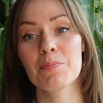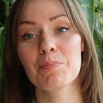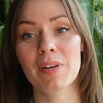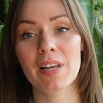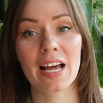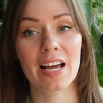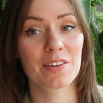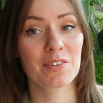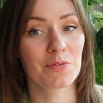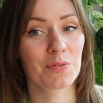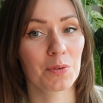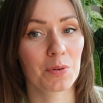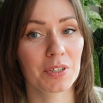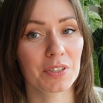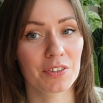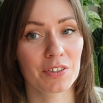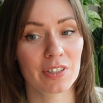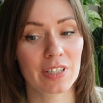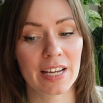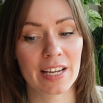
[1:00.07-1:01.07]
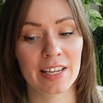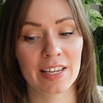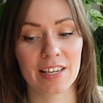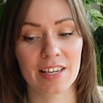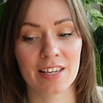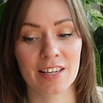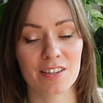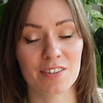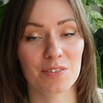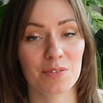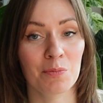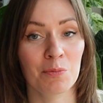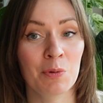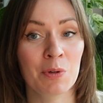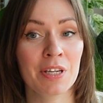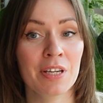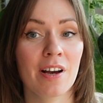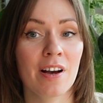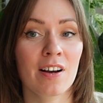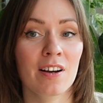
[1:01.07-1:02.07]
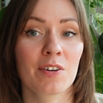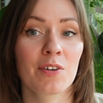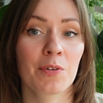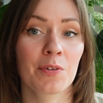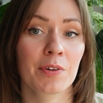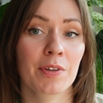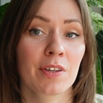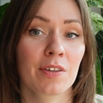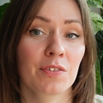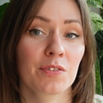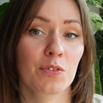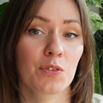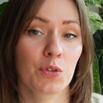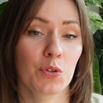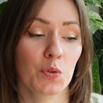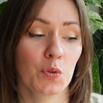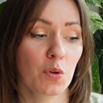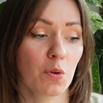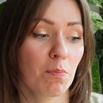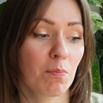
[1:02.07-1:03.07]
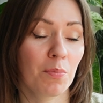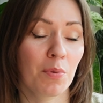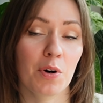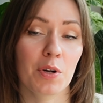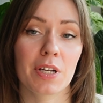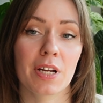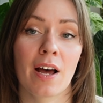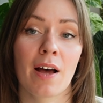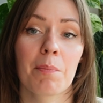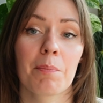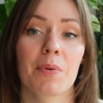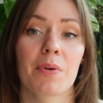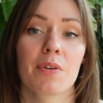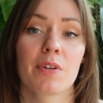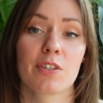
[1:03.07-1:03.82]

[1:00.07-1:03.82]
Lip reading: plan for today is we are going to put up